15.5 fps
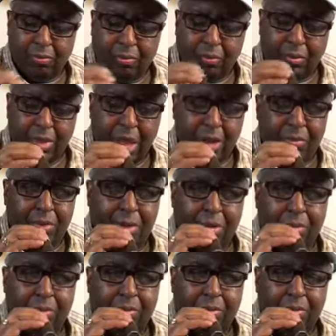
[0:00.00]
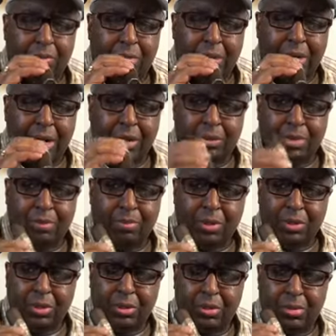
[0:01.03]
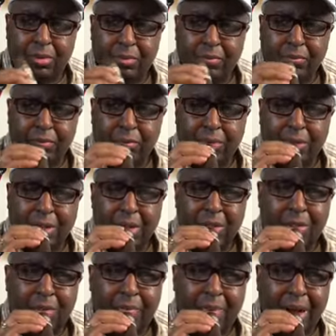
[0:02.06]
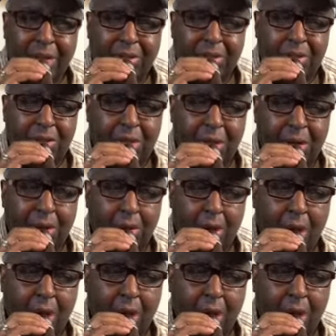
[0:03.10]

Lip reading: not really pronounced, but the spice is there.